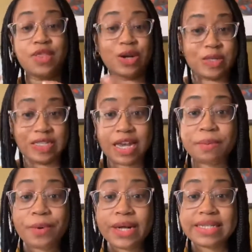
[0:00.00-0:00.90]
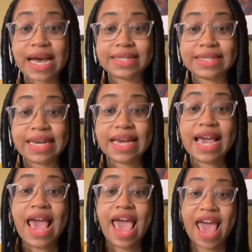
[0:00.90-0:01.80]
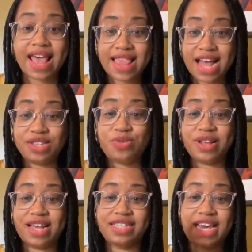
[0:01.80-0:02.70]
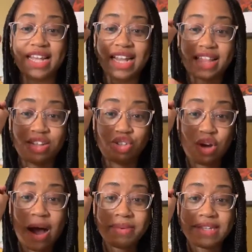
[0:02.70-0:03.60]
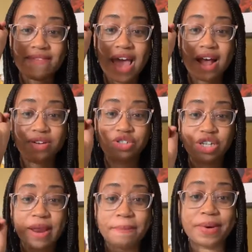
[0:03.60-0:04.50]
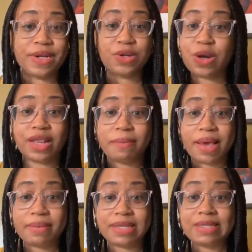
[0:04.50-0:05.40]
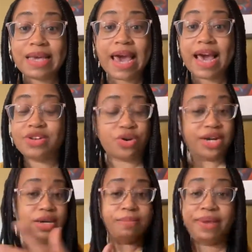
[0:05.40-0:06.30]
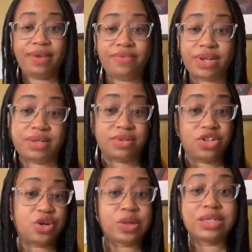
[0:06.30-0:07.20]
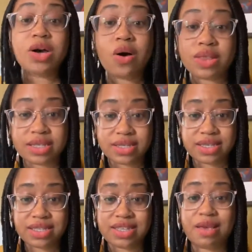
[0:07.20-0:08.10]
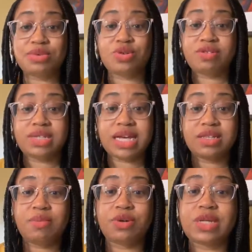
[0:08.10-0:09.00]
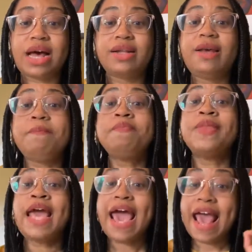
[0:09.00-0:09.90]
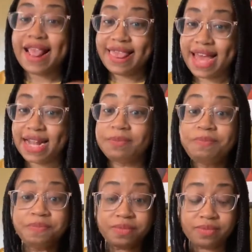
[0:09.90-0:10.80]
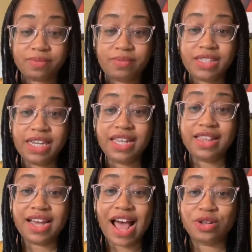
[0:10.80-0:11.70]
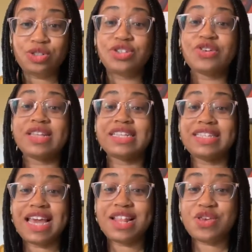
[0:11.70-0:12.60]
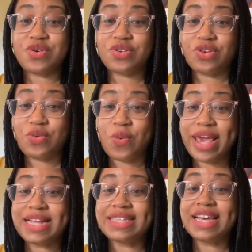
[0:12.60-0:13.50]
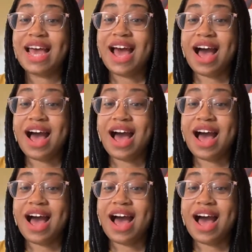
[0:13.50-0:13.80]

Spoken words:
there's skin prick testing, and that's where they take like the drops of allergen, put it on the baby's skin, or it could be even adult. This is the same sort of testing modality. And then the allergens on the skin, you wait